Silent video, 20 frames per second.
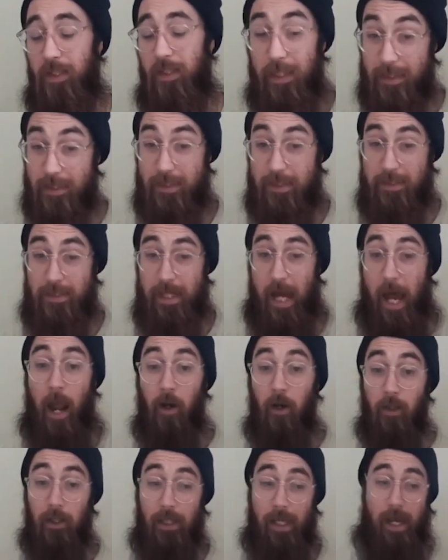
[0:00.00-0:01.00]
This
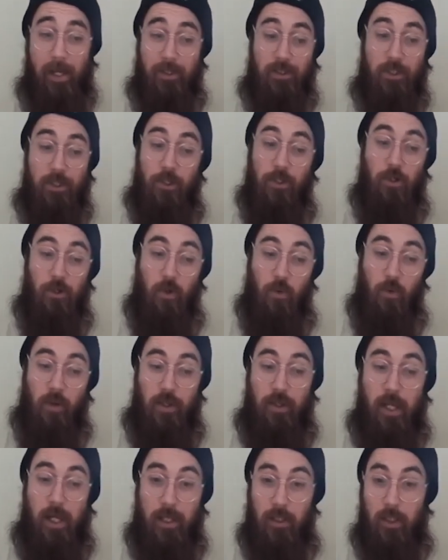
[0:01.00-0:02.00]
entirely has to do
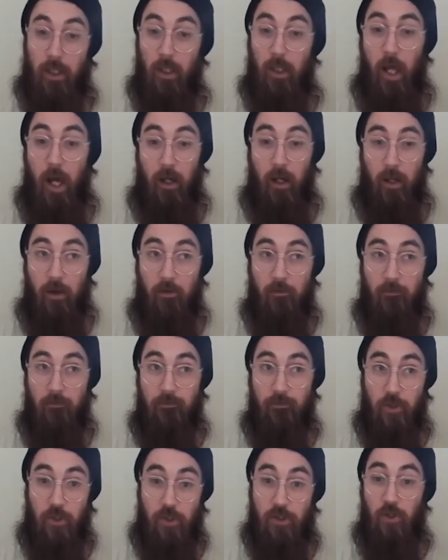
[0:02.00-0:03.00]
with like the luck
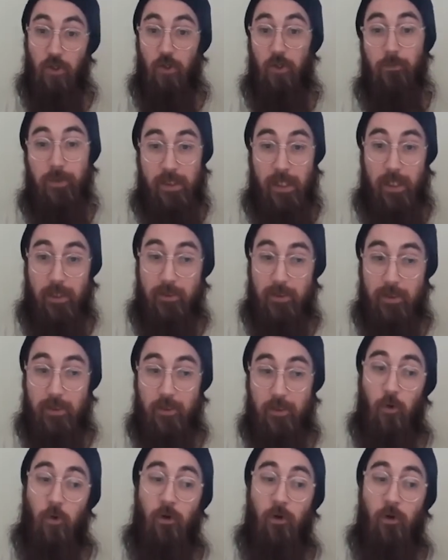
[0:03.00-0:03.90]
of the circumstances,